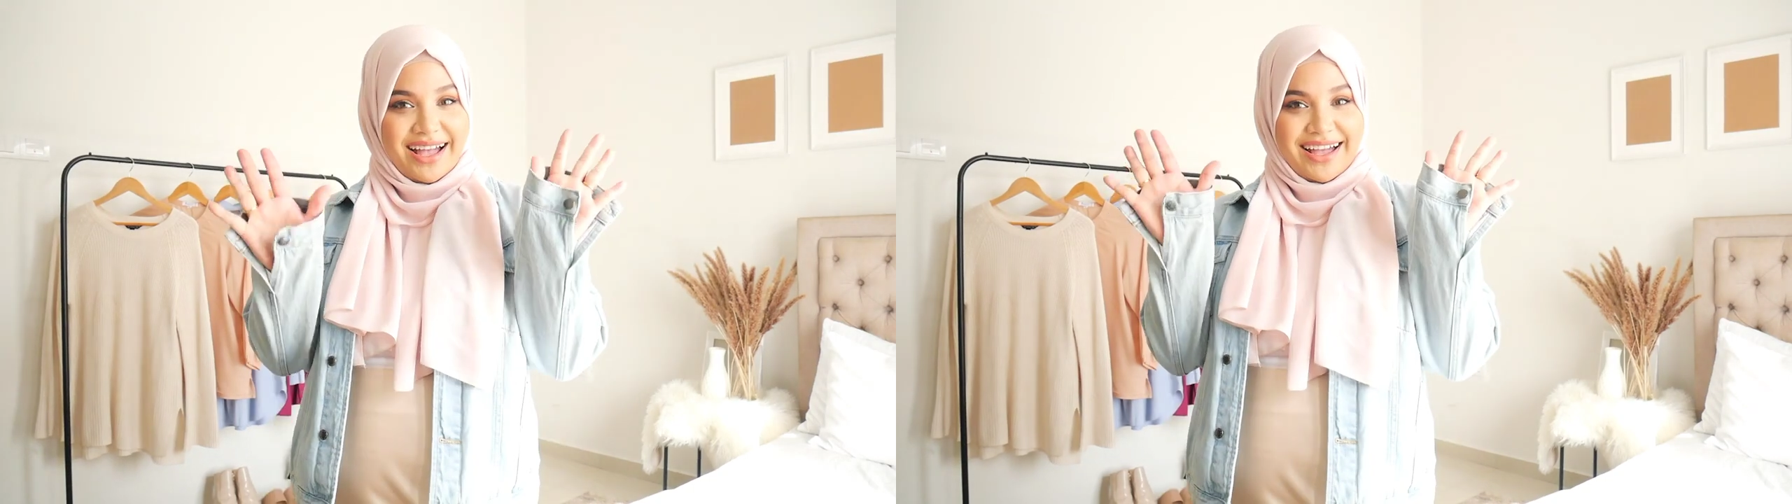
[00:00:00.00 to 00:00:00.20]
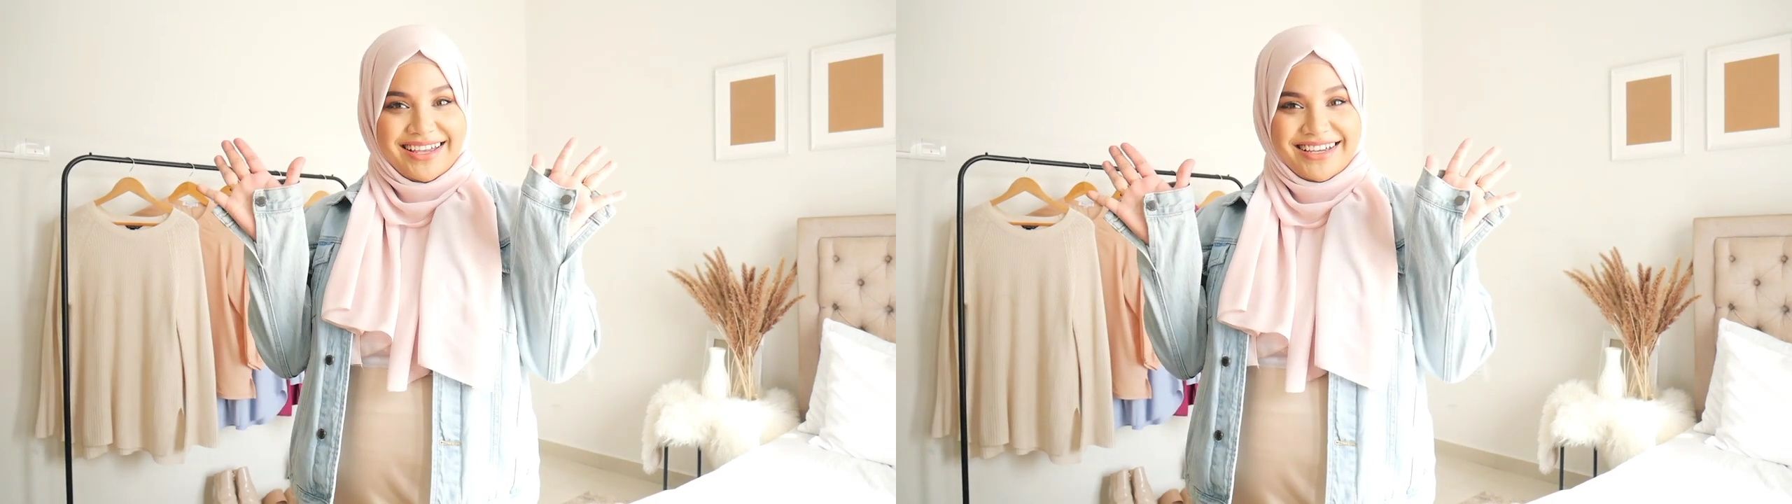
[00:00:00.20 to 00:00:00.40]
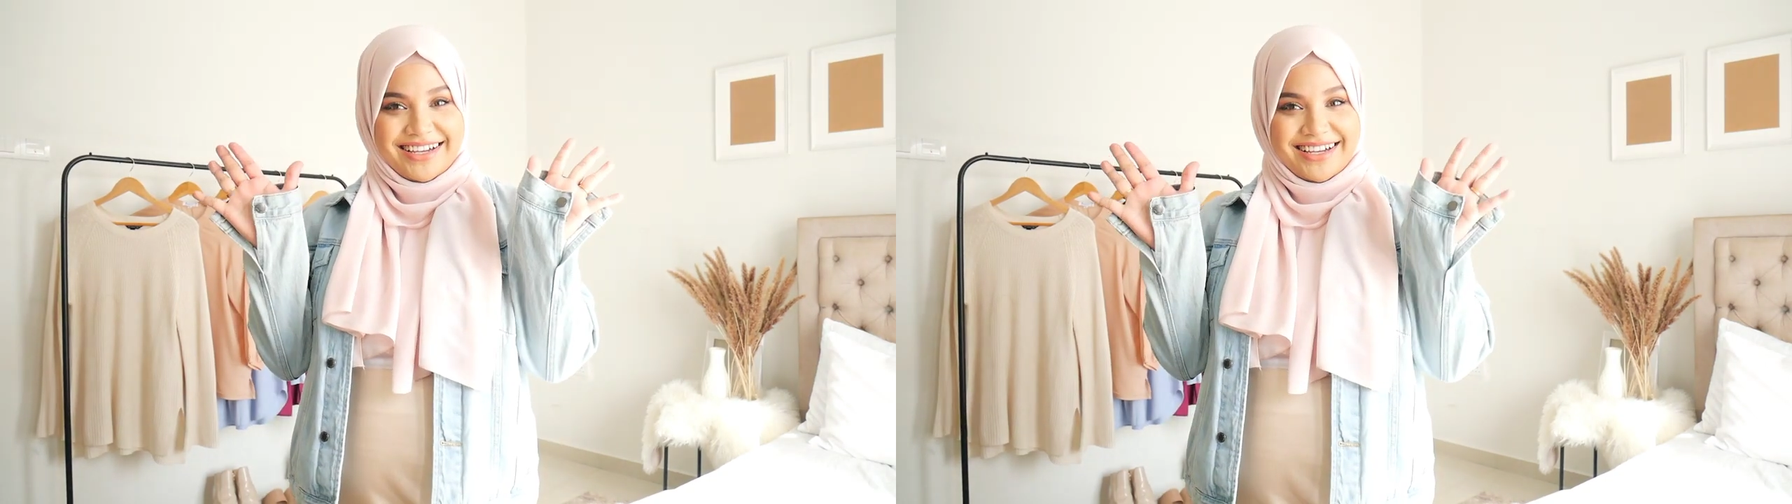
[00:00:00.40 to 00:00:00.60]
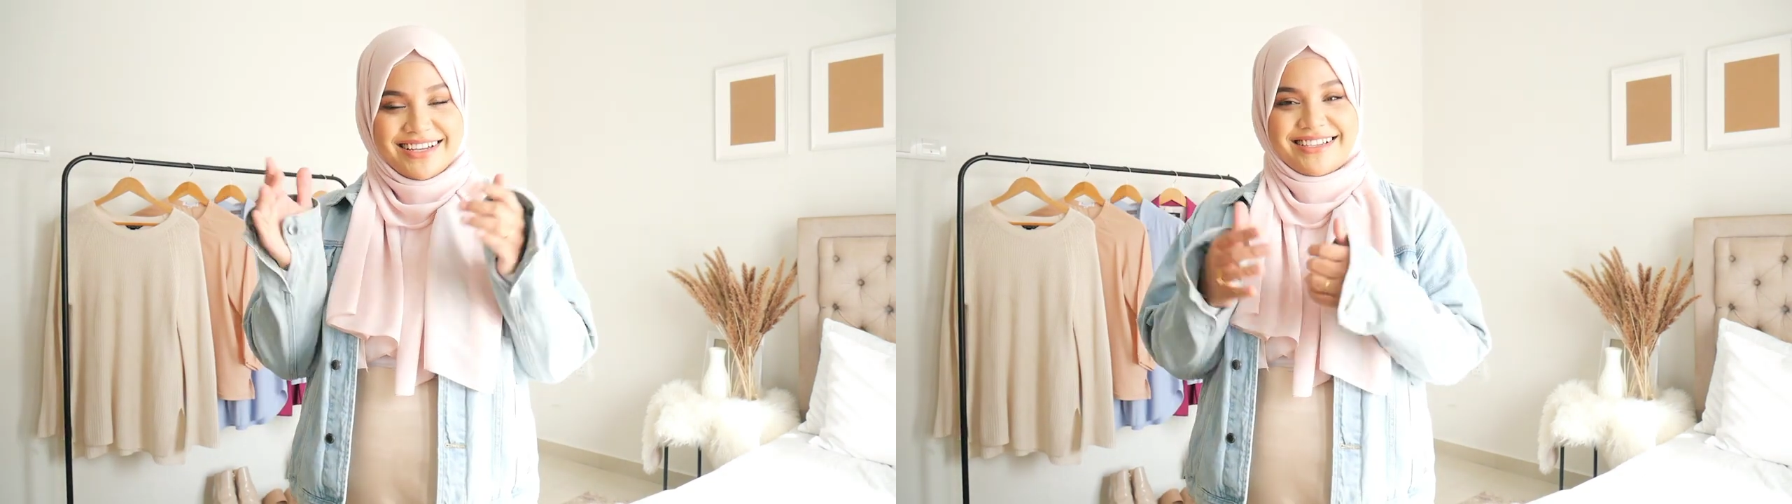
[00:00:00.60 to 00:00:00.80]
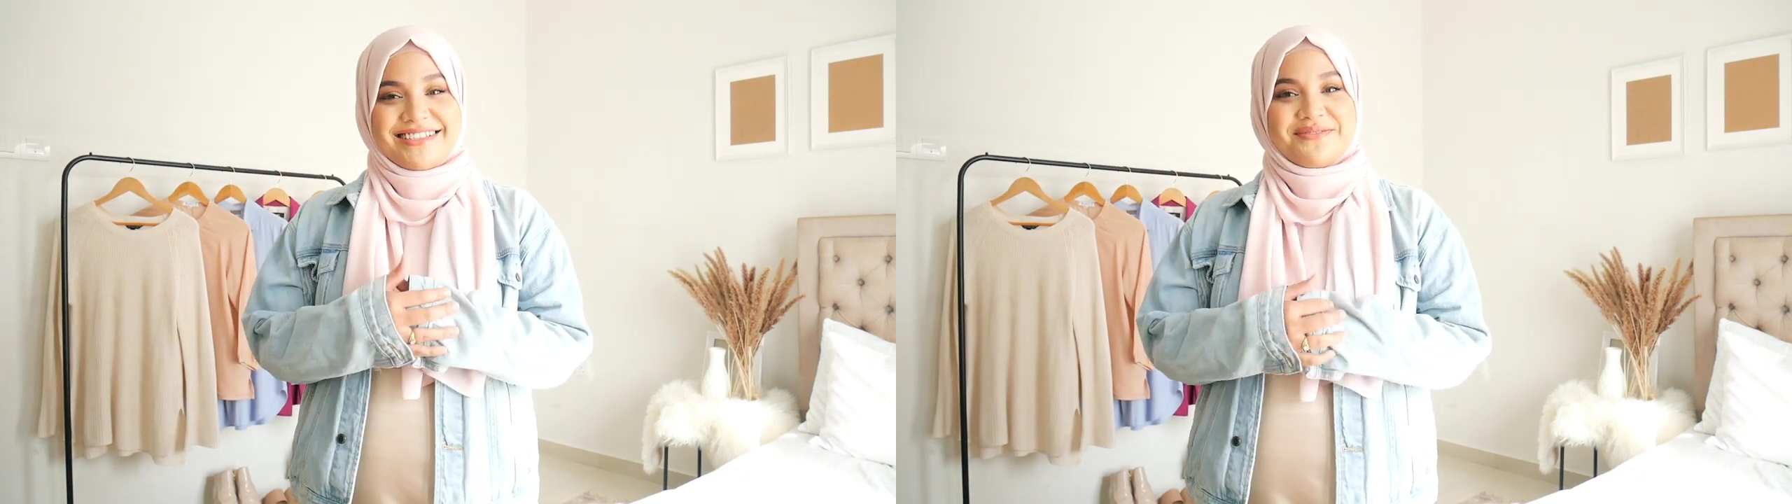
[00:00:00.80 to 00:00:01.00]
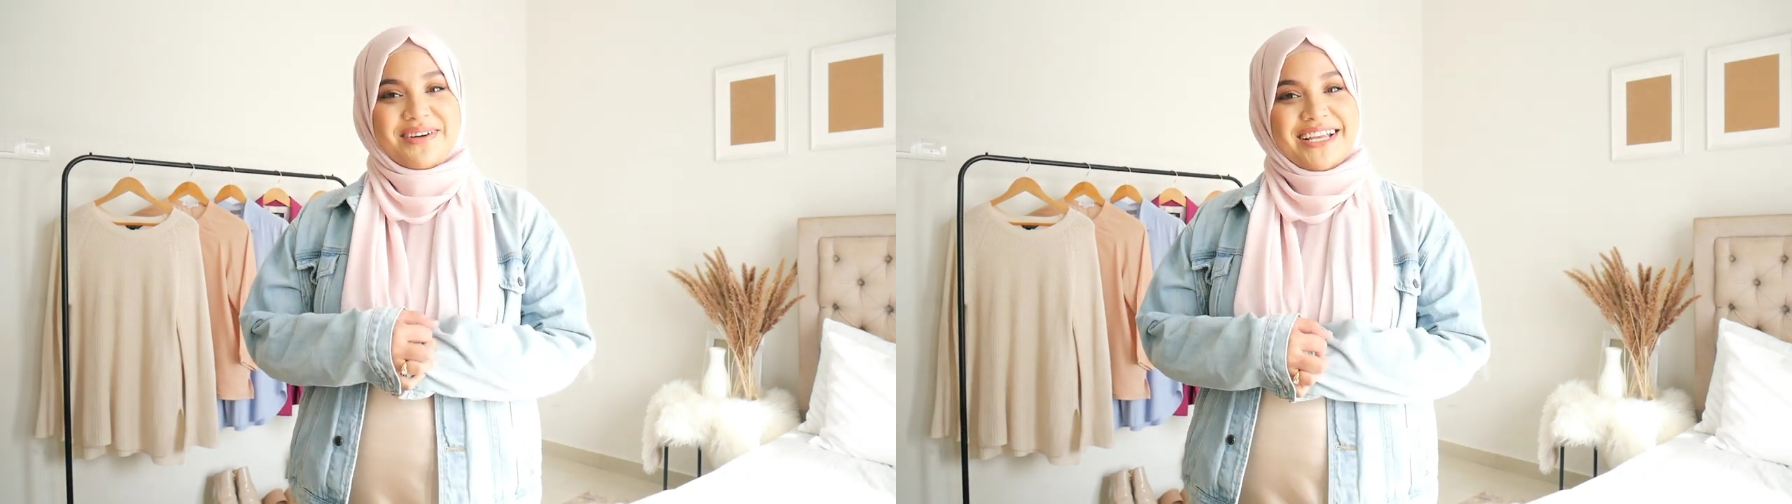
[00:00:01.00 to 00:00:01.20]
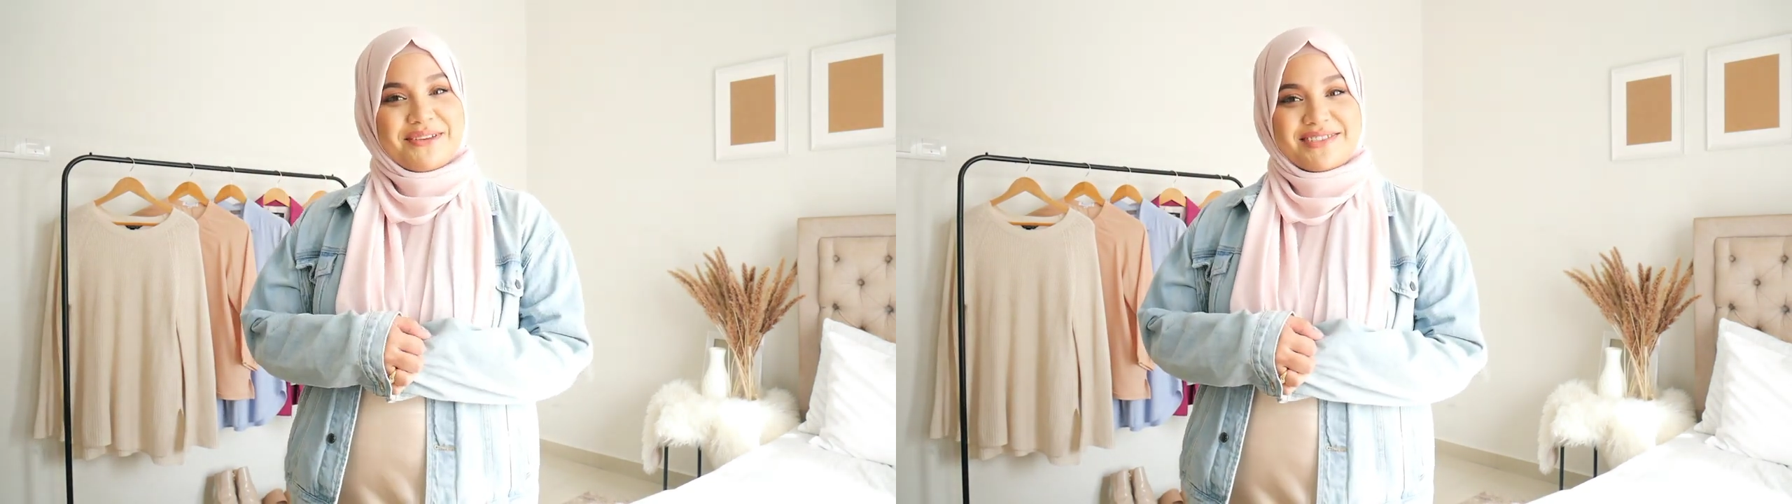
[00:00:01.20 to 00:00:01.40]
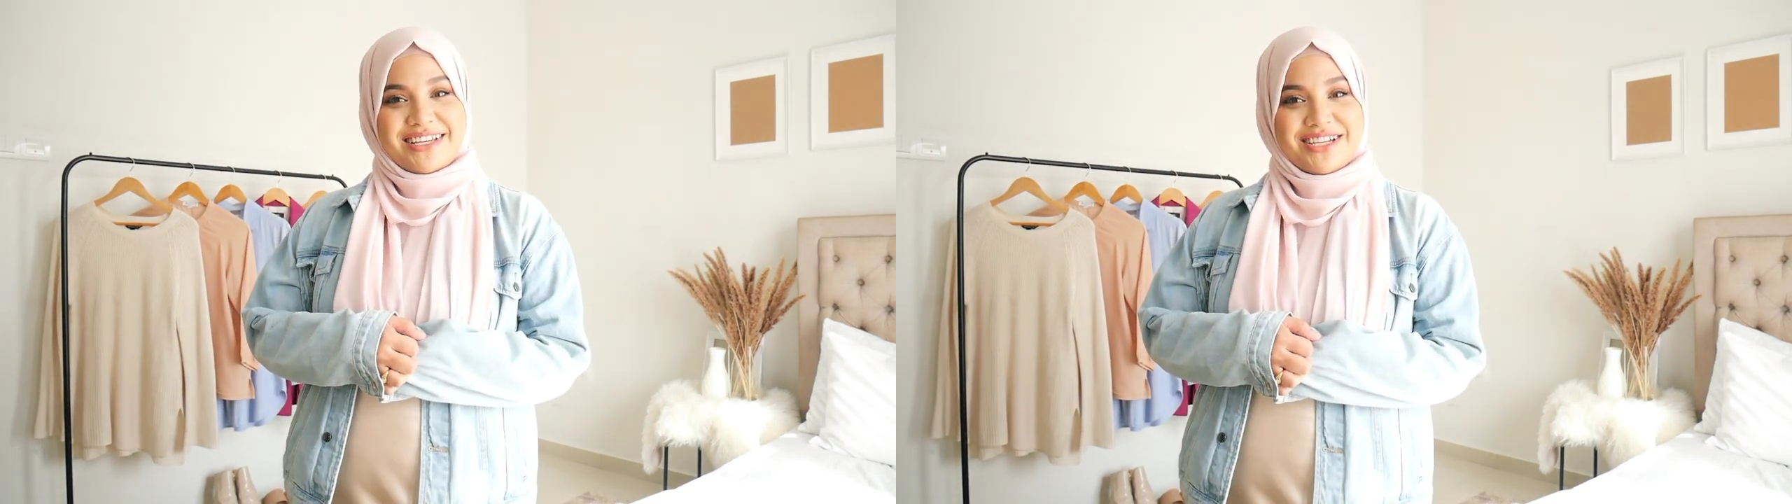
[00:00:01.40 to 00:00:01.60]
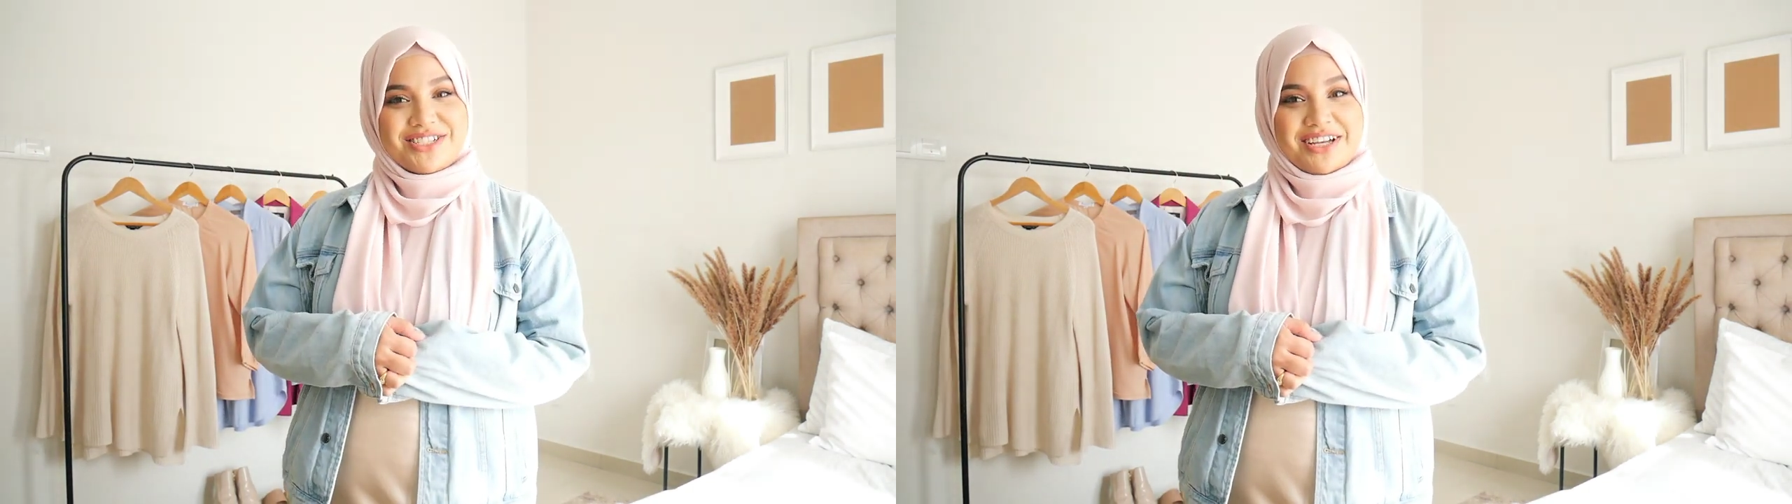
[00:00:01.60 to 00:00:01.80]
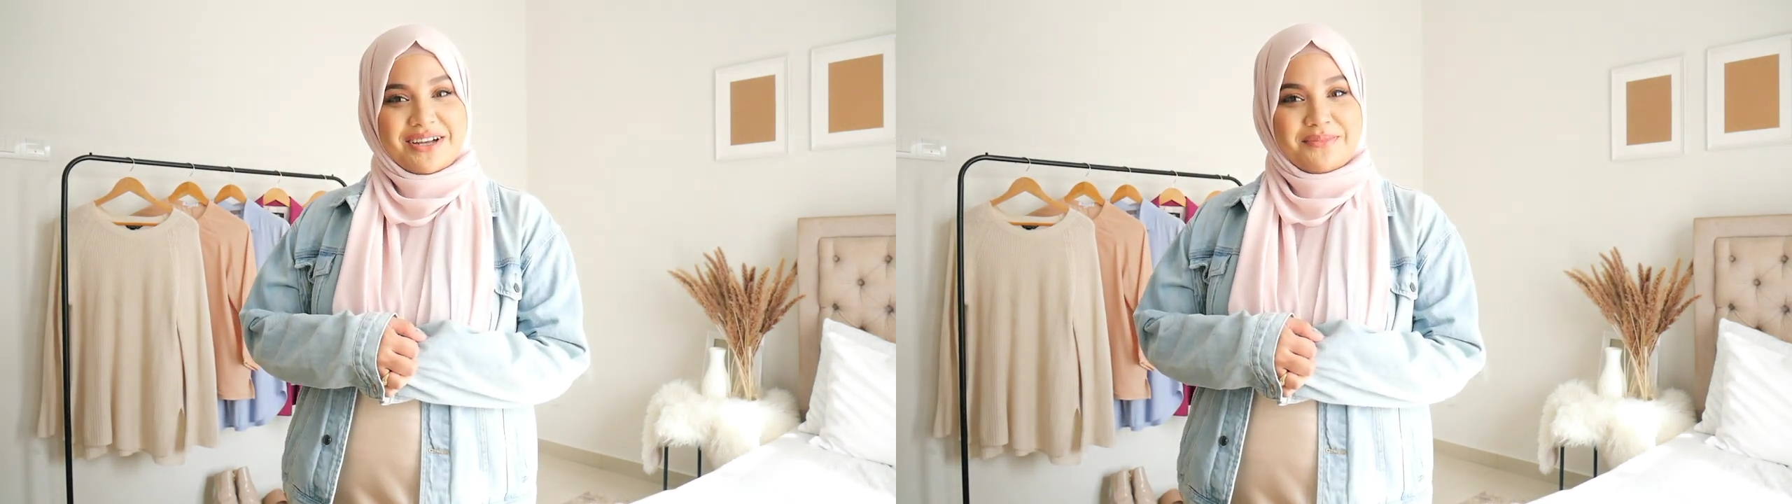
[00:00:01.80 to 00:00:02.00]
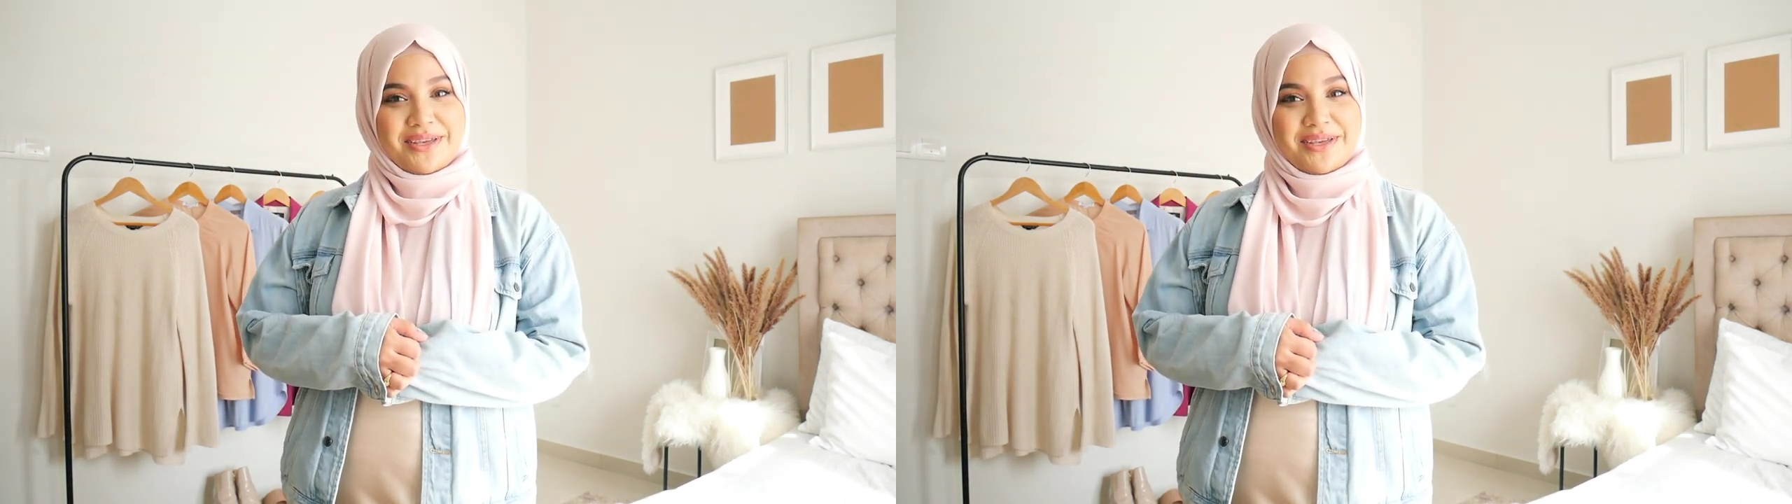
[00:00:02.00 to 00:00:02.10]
Hi guys, my name is Aisha